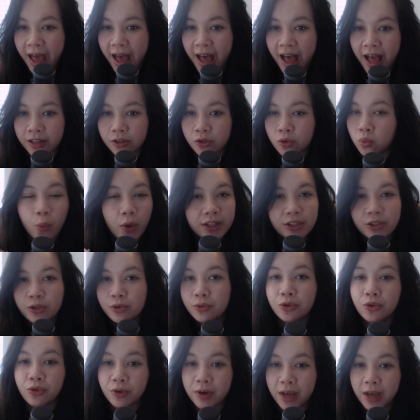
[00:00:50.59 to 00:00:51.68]
ads. What
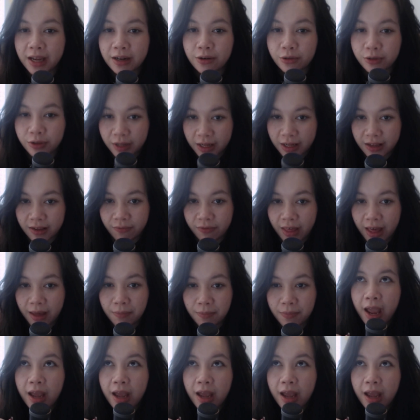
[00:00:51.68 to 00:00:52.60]
do creators think of them?